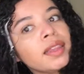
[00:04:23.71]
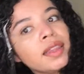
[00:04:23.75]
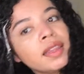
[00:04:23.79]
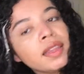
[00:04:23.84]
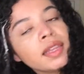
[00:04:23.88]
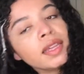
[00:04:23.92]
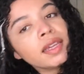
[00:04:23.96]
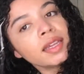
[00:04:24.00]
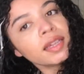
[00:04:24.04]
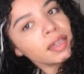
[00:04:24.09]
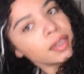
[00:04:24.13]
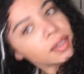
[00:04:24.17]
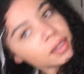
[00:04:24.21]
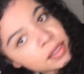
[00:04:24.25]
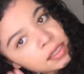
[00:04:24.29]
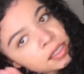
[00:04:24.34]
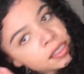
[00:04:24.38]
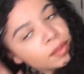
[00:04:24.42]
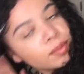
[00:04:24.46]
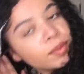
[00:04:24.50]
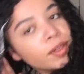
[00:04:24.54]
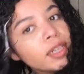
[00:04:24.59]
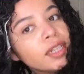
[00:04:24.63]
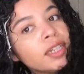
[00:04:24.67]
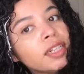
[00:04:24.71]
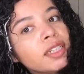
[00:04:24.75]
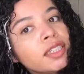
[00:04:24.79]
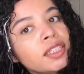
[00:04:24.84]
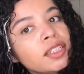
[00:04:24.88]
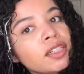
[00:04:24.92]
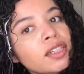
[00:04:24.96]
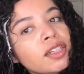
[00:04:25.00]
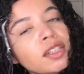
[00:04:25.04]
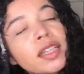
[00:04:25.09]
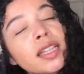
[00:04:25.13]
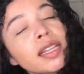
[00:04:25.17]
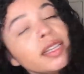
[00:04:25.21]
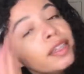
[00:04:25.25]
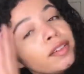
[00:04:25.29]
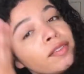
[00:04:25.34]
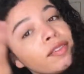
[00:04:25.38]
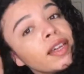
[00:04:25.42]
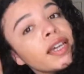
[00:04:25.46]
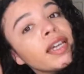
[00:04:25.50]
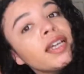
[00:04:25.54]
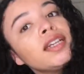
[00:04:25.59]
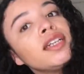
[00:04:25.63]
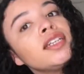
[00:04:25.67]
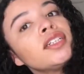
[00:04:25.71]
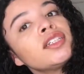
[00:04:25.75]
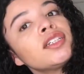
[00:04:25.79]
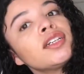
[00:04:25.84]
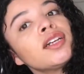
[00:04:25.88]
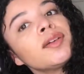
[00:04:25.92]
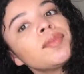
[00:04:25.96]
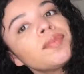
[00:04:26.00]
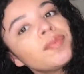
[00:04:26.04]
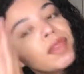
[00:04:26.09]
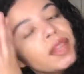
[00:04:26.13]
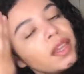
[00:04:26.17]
the deep conditioner, the leave-in conditioner.